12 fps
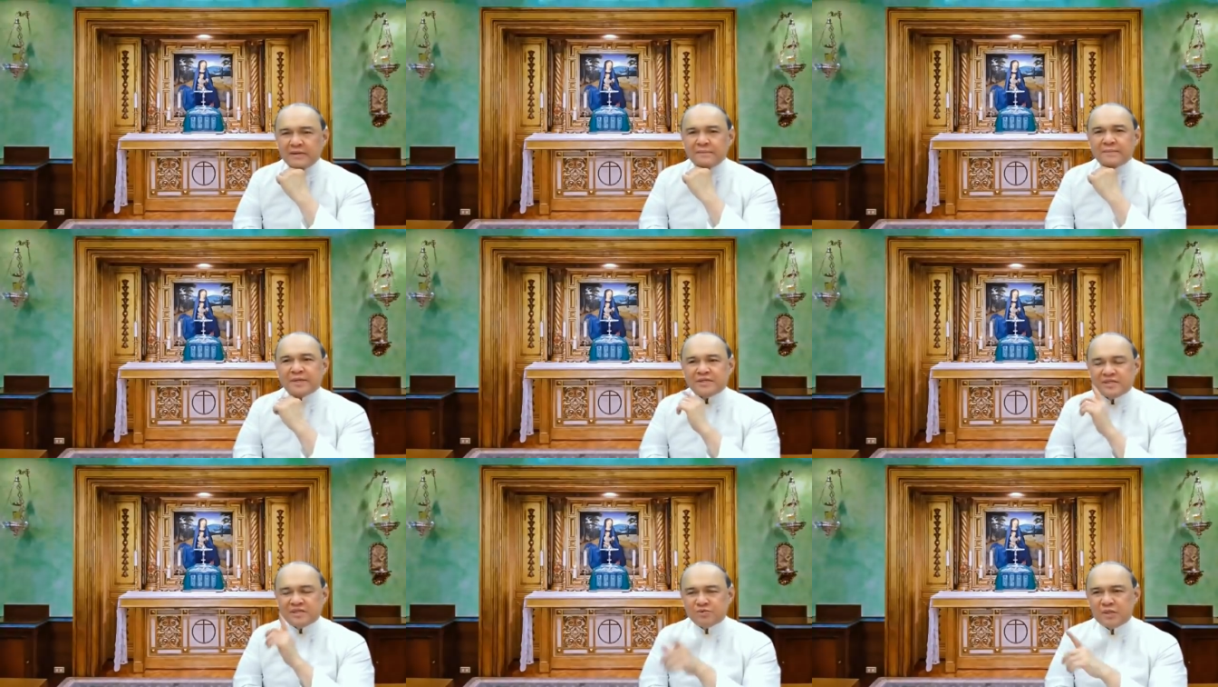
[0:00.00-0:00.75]
because
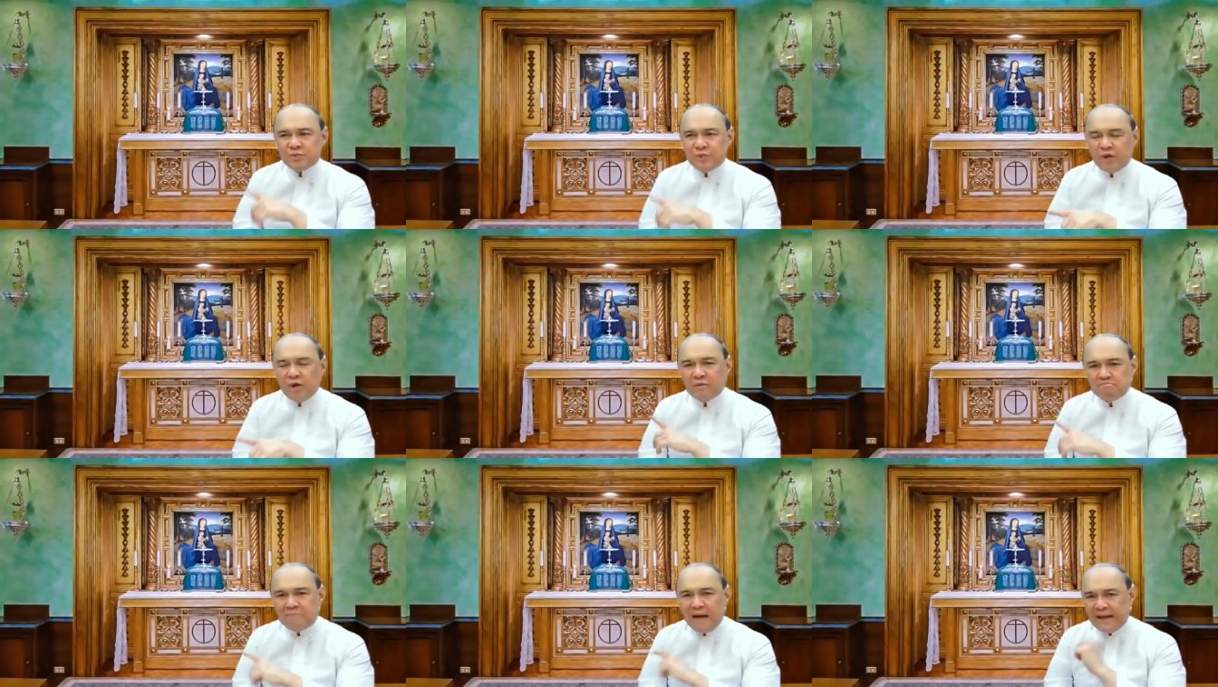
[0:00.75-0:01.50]
that's what we call
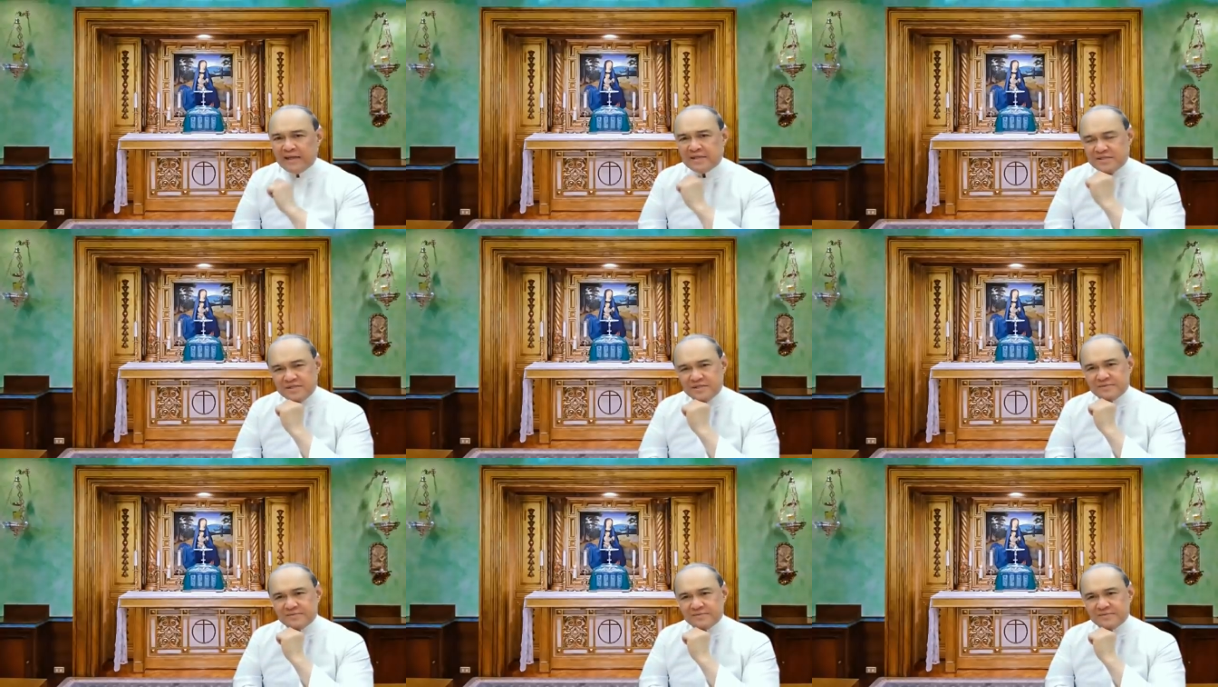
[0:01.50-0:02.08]
bias.